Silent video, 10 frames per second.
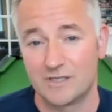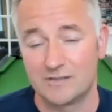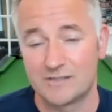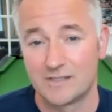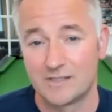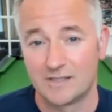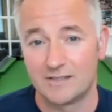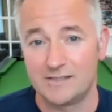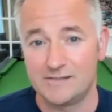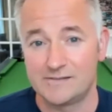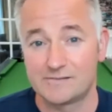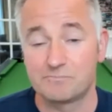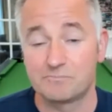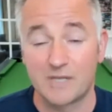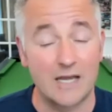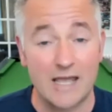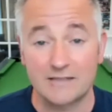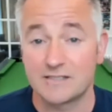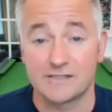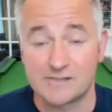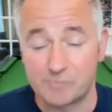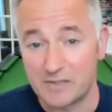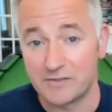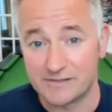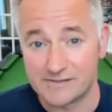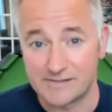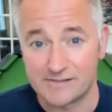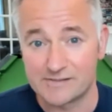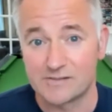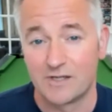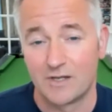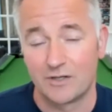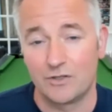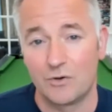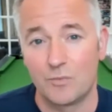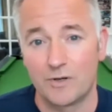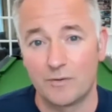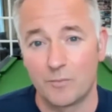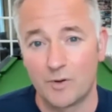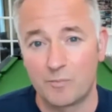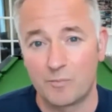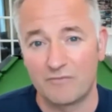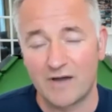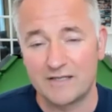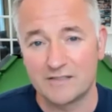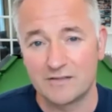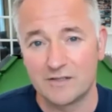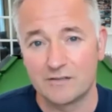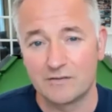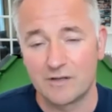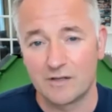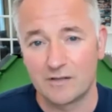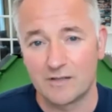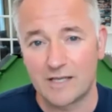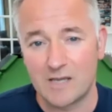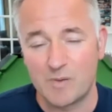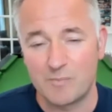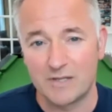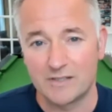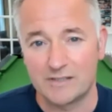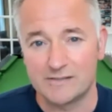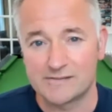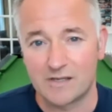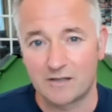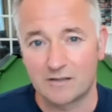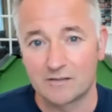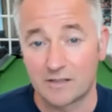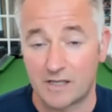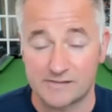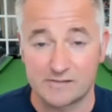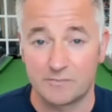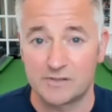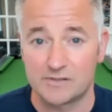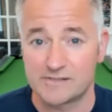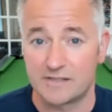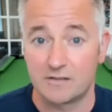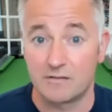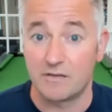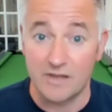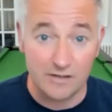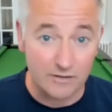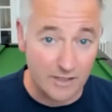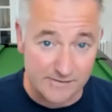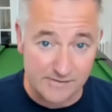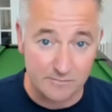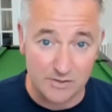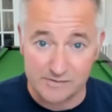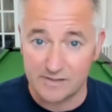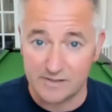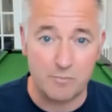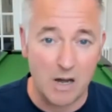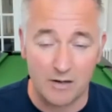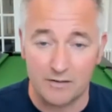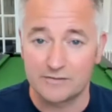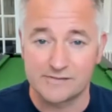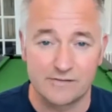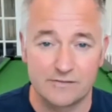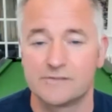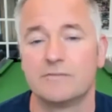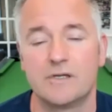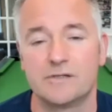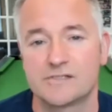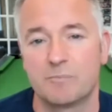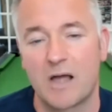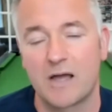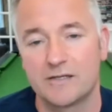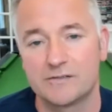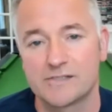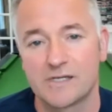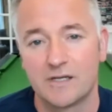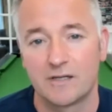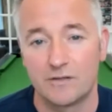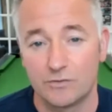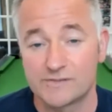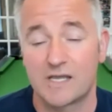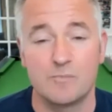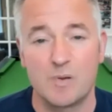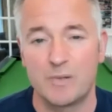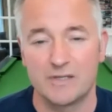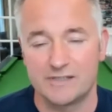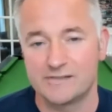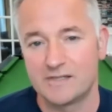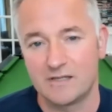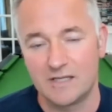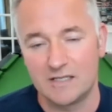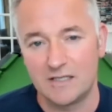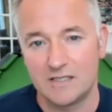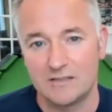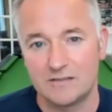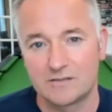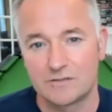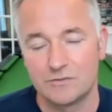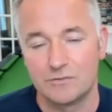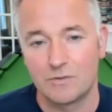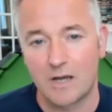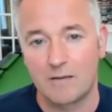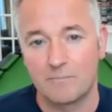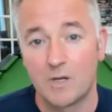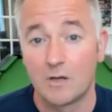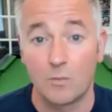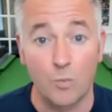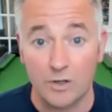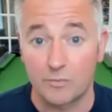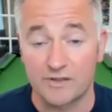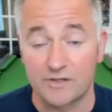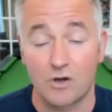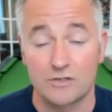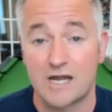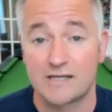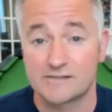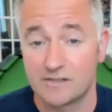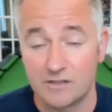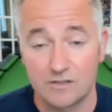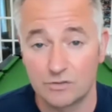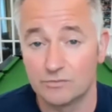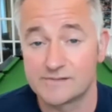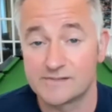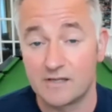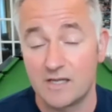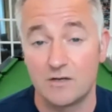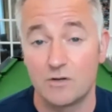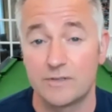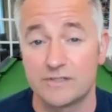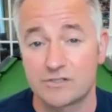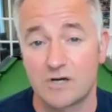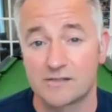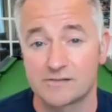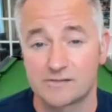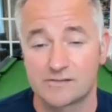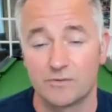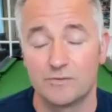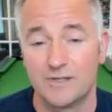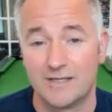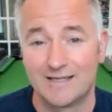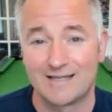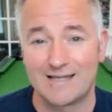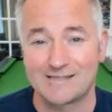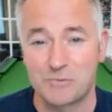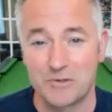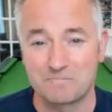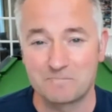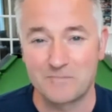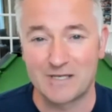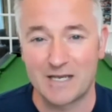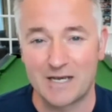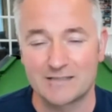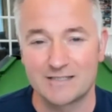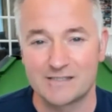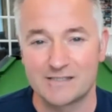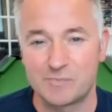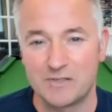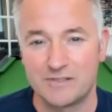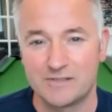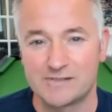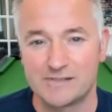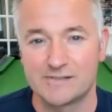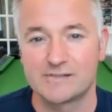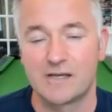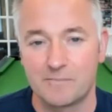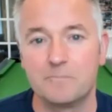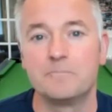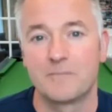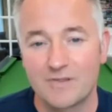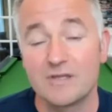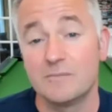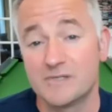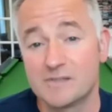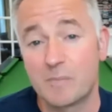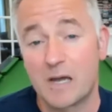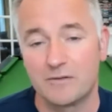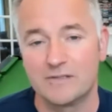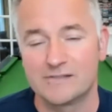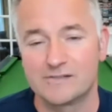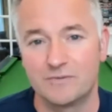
And these connected experiences you know we're we're providing the, the the capabilities that our customers and their customers their partners their their suppliers those capabilities that they need to um, work with contracts in the tools that they know and trust so that's what the connected experiences um, theme is about in this